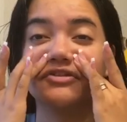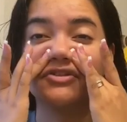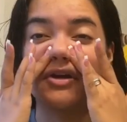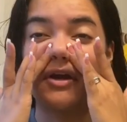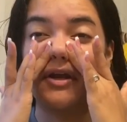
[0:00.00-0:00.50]

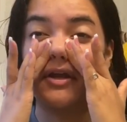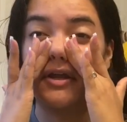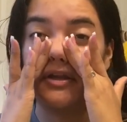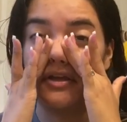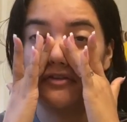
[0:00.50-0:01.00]
dry
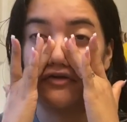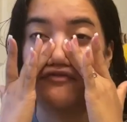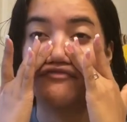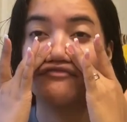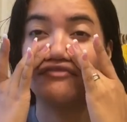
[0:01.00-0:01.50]
and it gets all
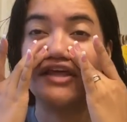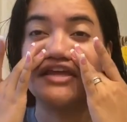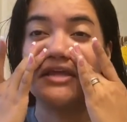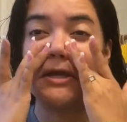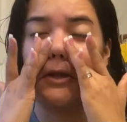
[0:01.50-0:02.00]
flaky
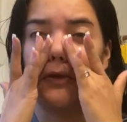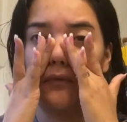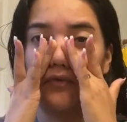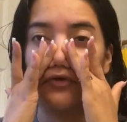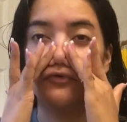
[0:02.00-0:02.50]
and
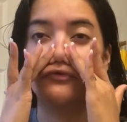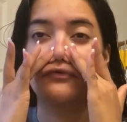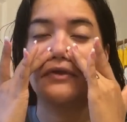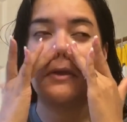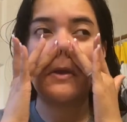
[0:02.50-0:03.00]
gross.
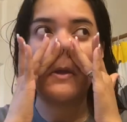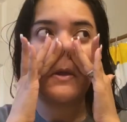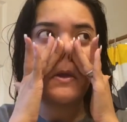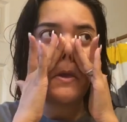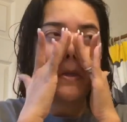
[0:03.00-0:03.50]

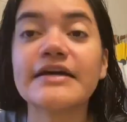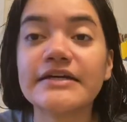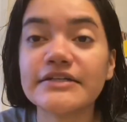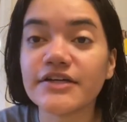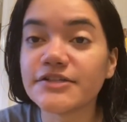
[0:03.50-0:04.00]

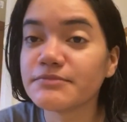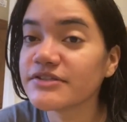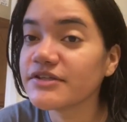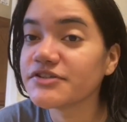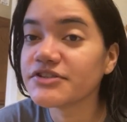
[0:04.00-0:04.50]
I just put the
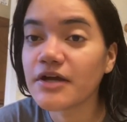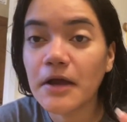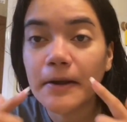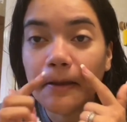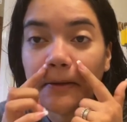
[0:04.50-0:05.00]
lotion
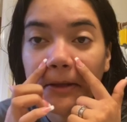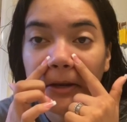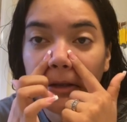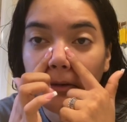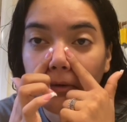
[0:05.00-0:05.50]
on. I get a
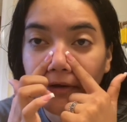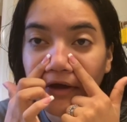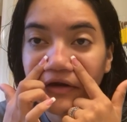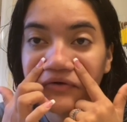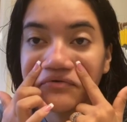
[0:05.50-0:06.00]
little, I
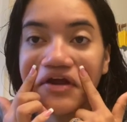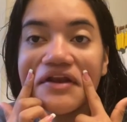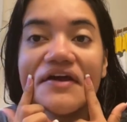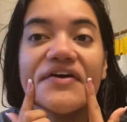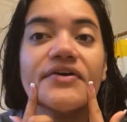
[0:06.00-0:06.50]
got a little red
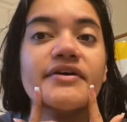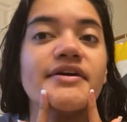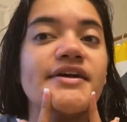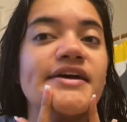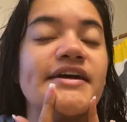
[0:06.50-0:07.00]
now.
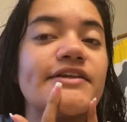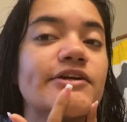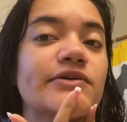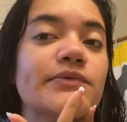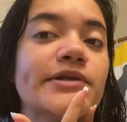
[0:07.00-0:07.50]

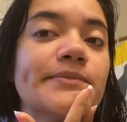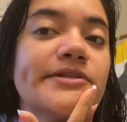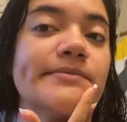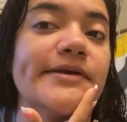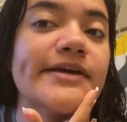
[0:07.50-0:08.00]
So when I put
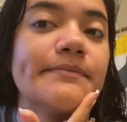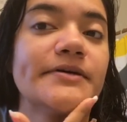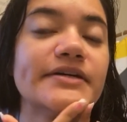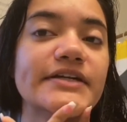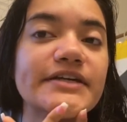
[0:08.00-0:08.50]
the makeup
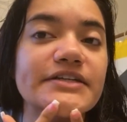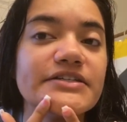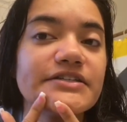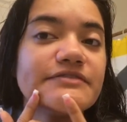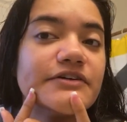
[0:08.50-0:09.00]
on, I
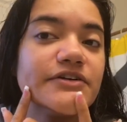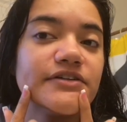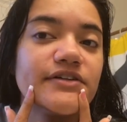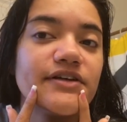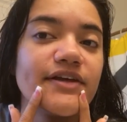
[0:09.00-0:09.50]
usually focus
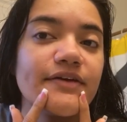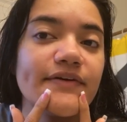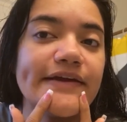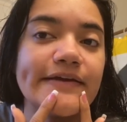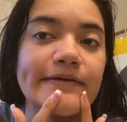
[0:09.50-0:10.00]
it like
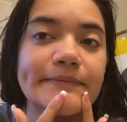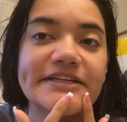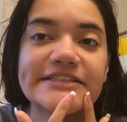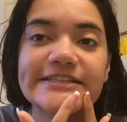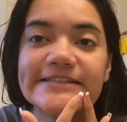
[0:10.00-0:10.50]
right here on my
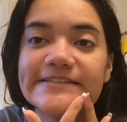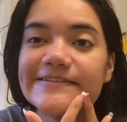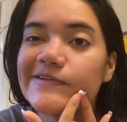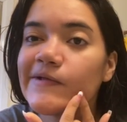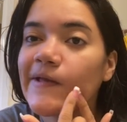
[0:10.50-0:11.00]
chin